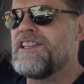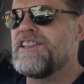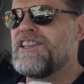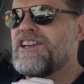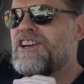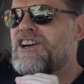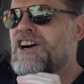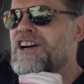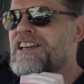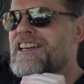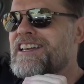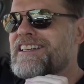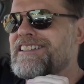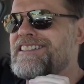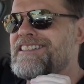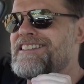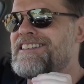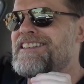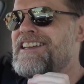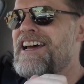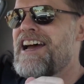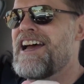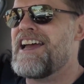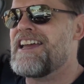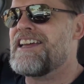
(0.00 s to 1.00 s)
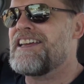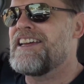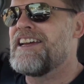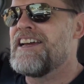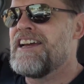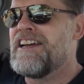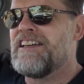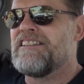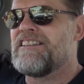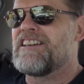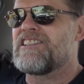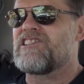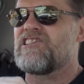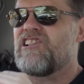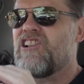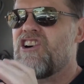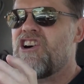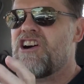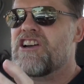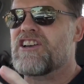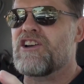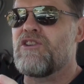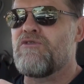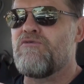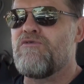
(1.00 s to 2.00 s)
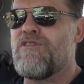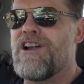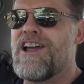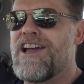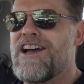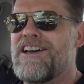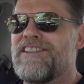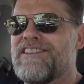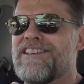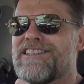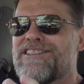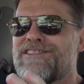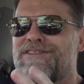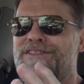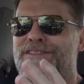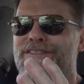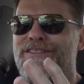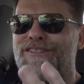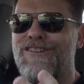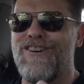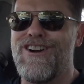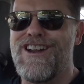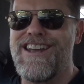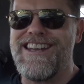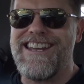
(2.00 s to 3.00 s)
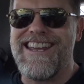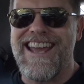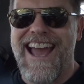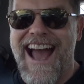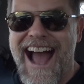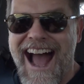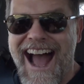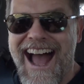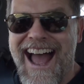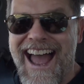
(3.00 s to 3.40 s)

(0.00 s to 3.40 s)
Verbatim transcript: that I can take that's lying around that's free.